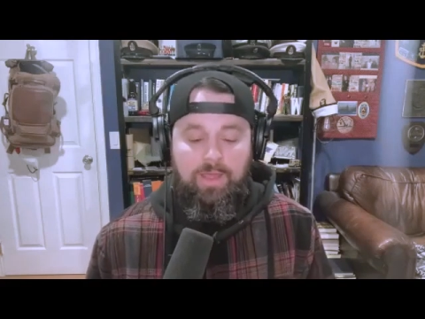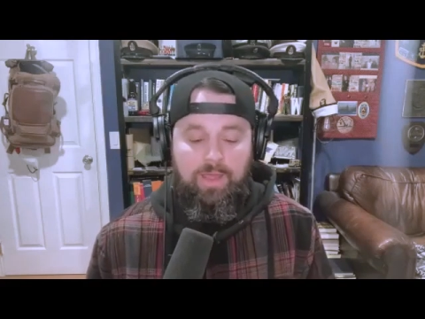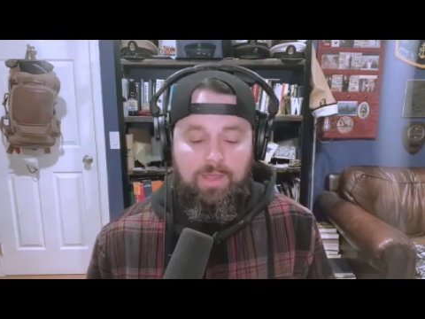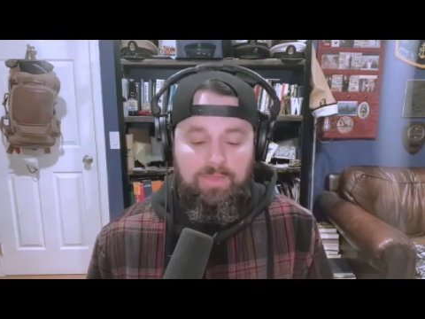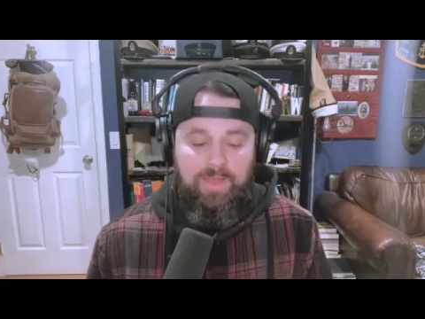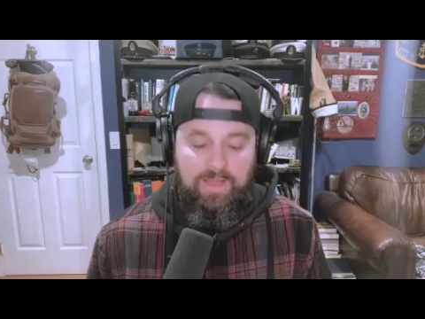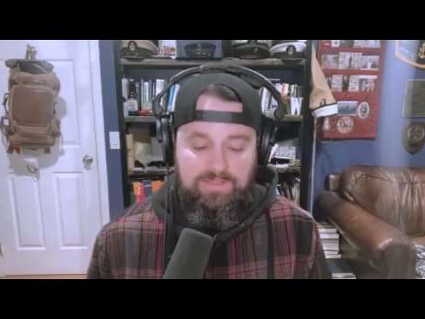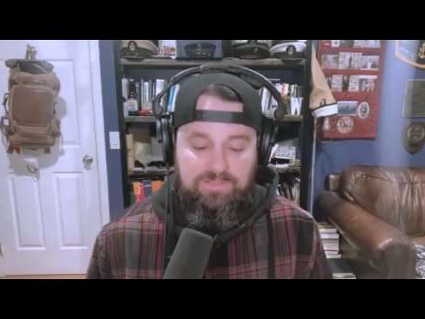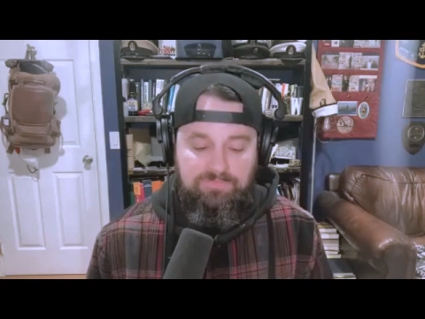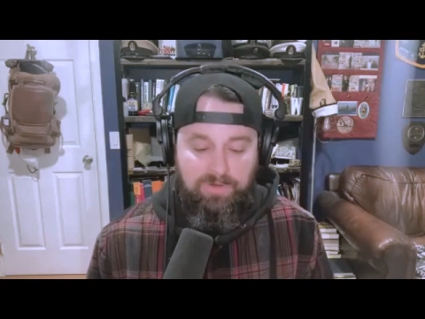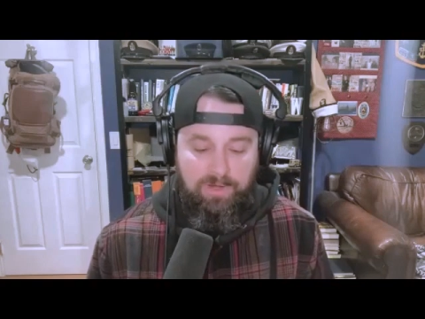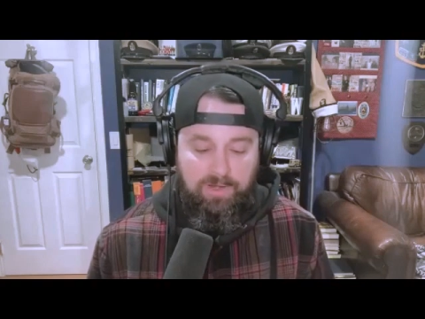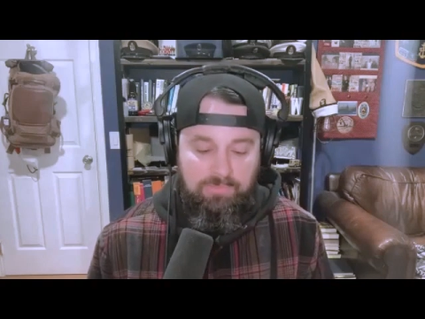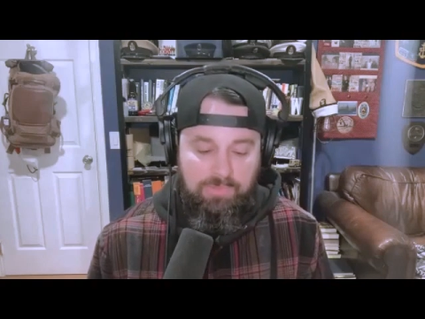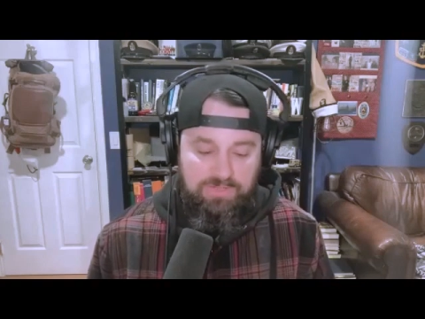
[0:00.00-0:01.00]
And that's
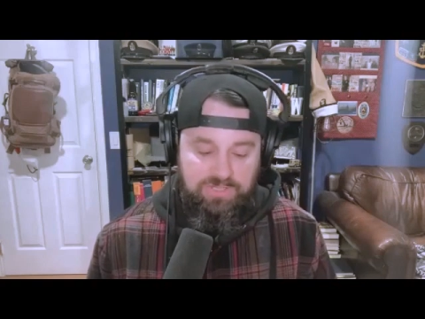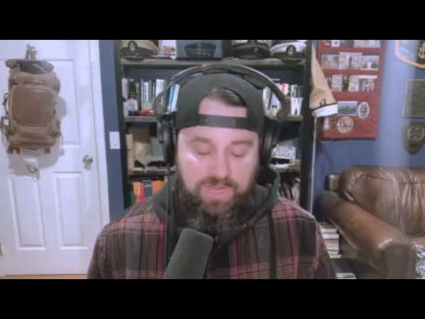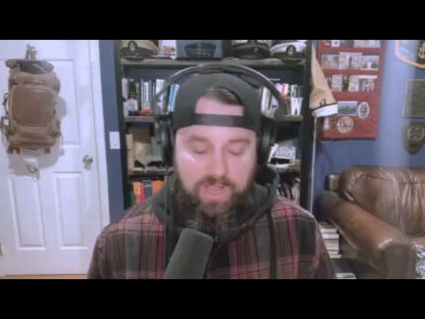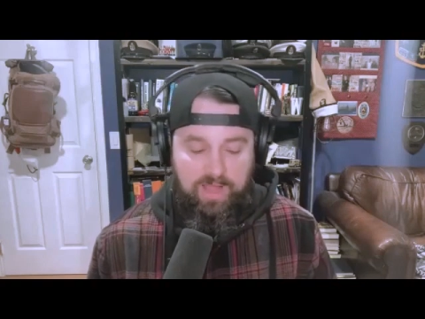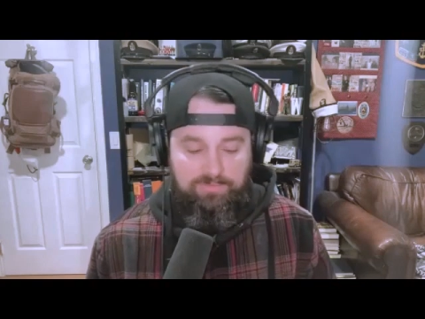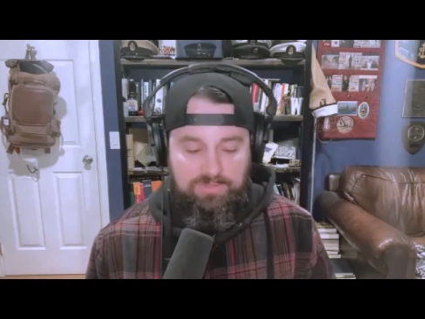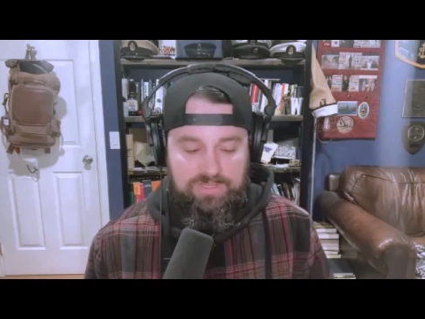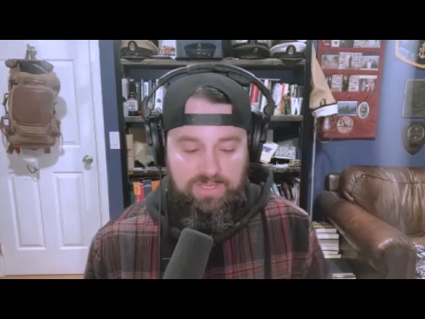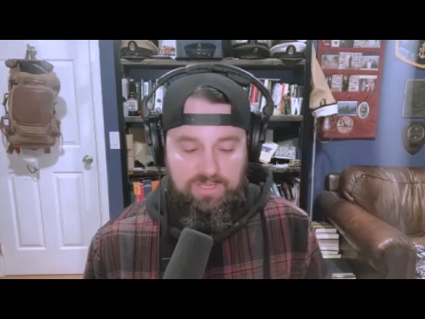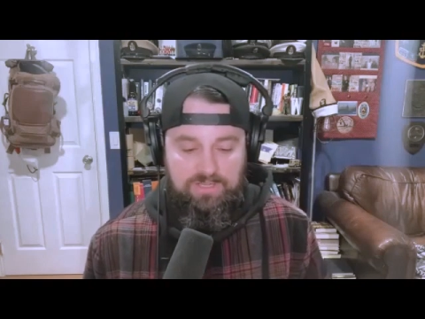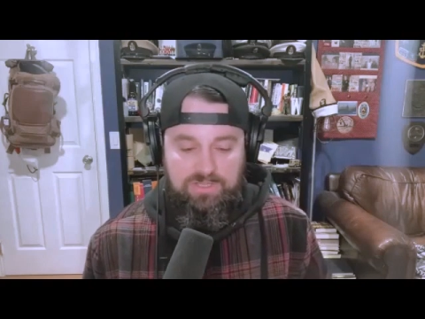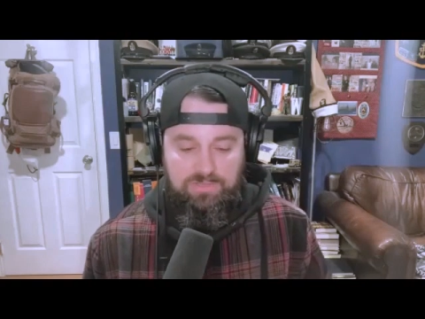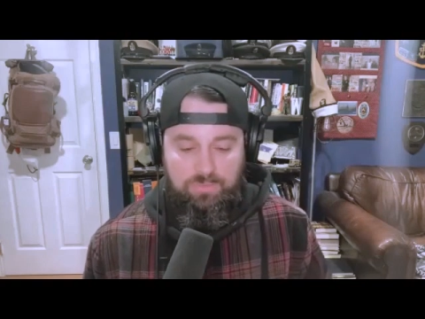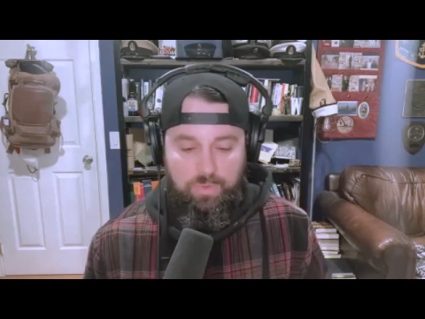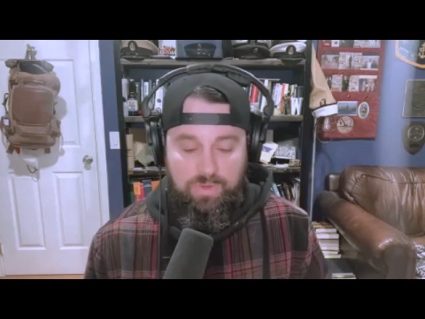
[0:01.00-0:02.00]
very much a
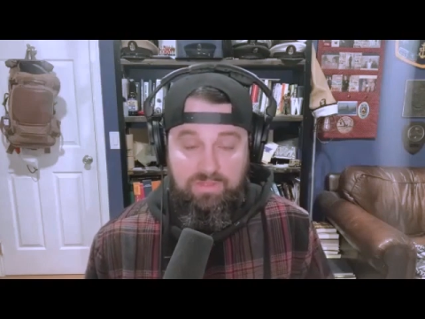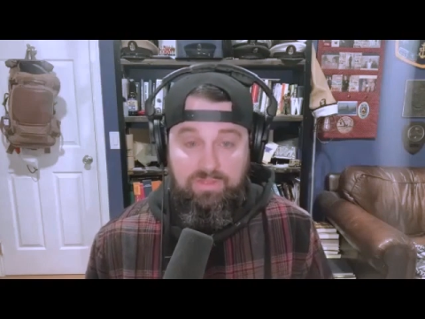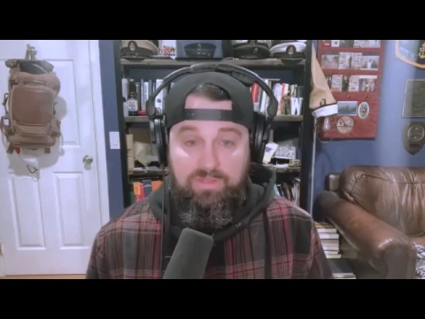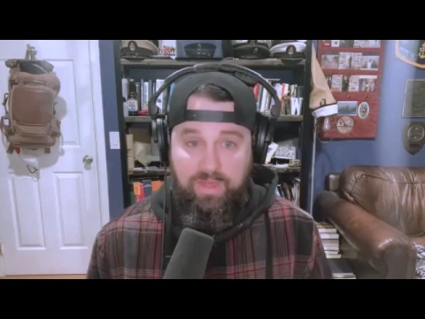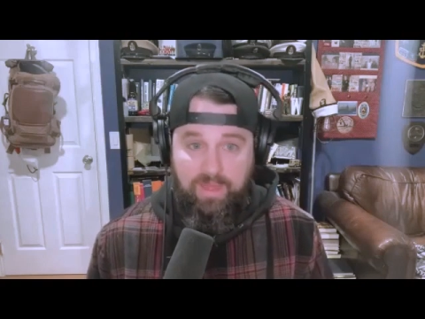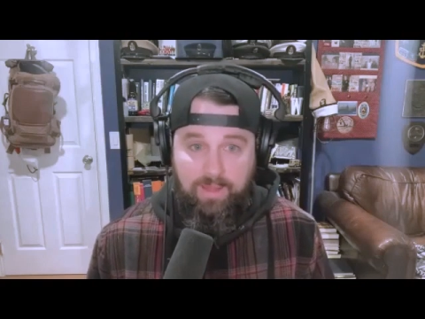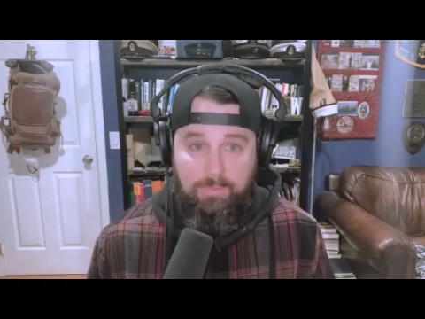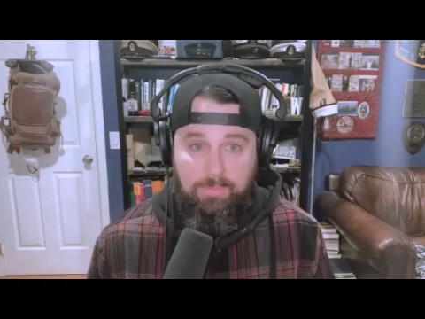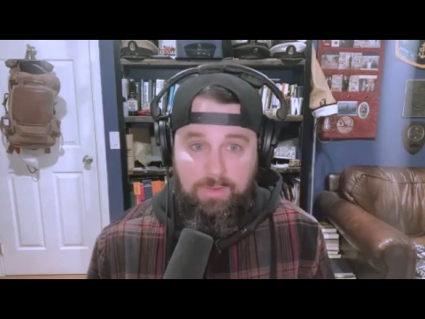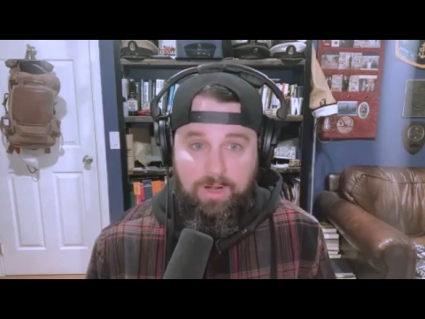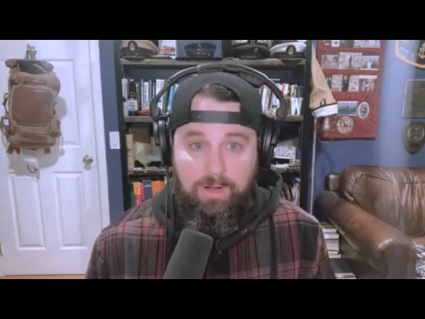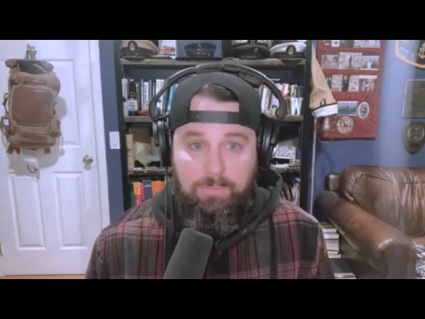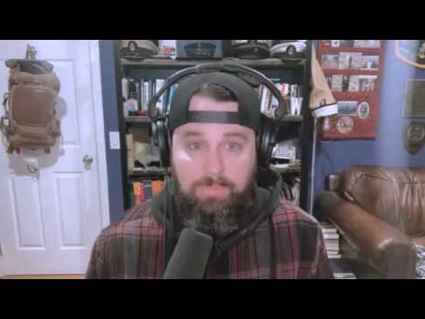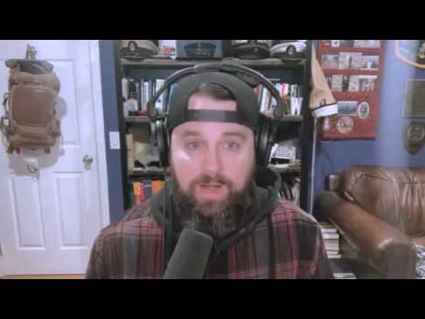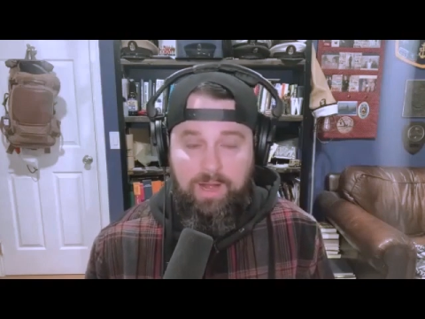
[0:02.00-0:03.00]
conversation with them
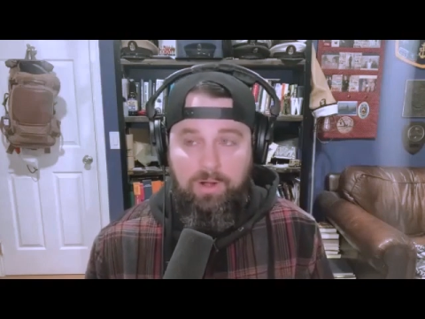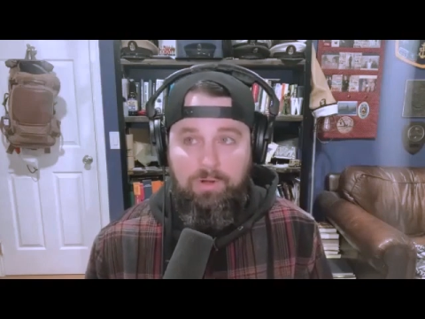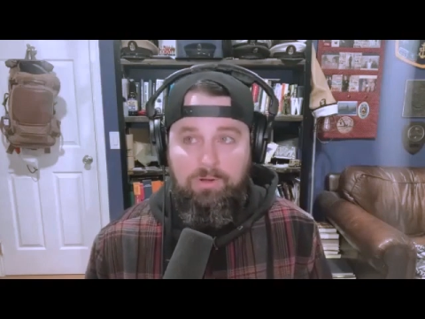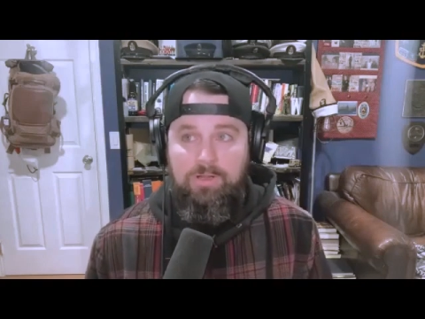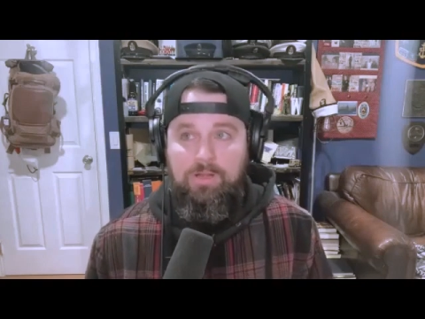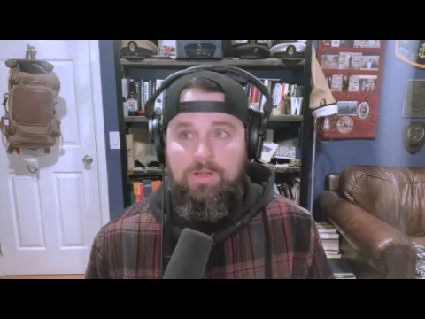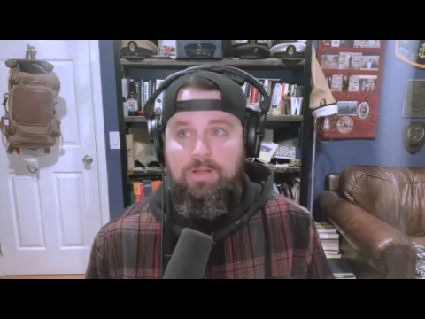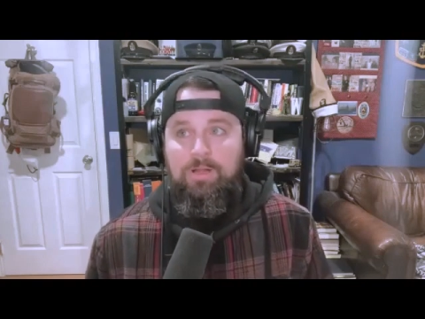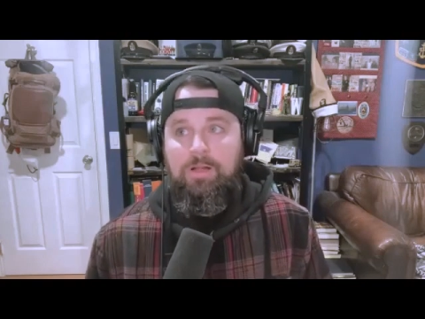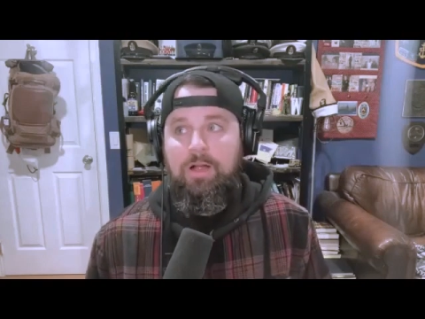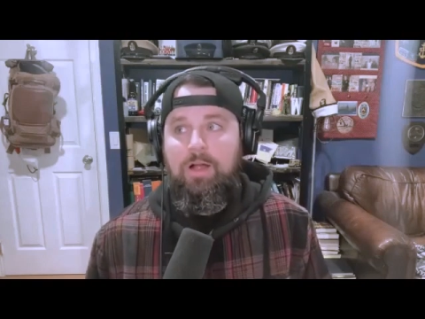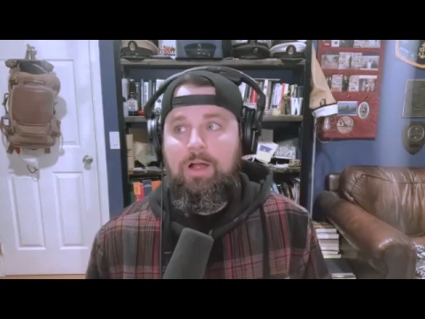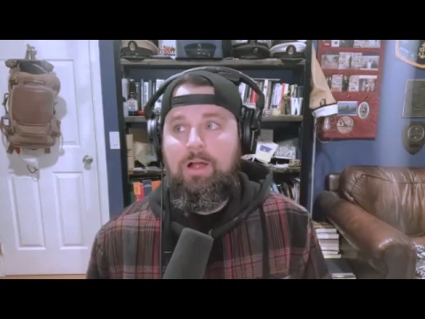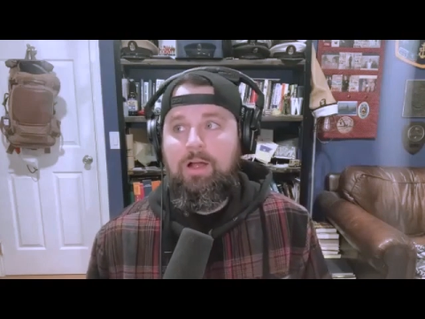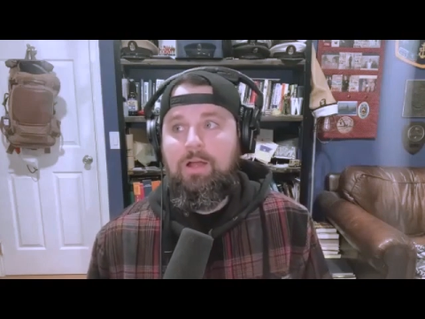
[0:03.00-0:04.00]
about
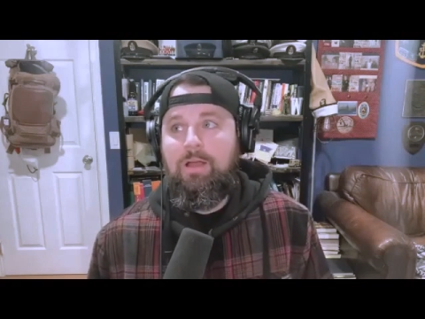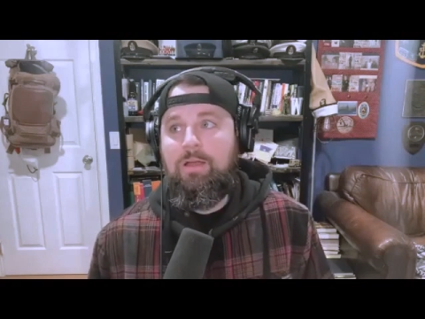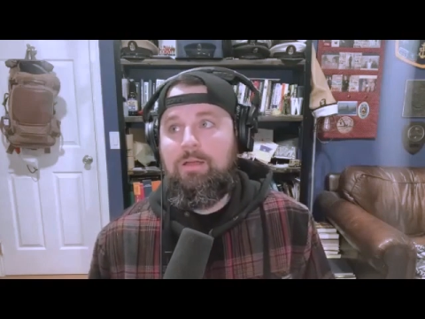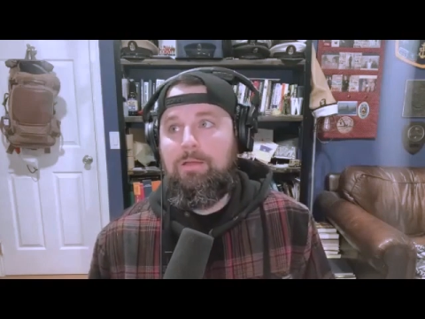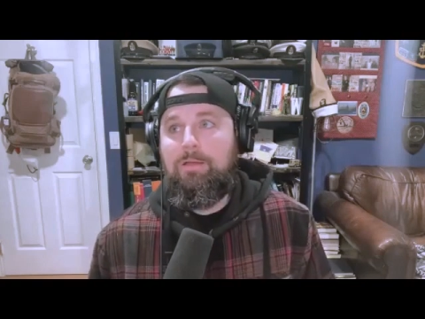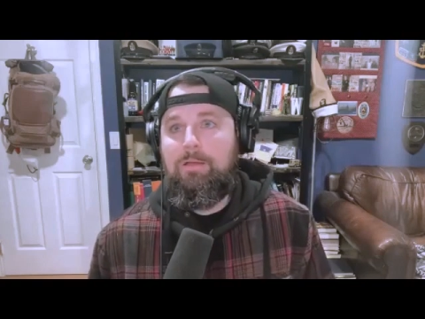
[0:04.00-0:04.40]
uh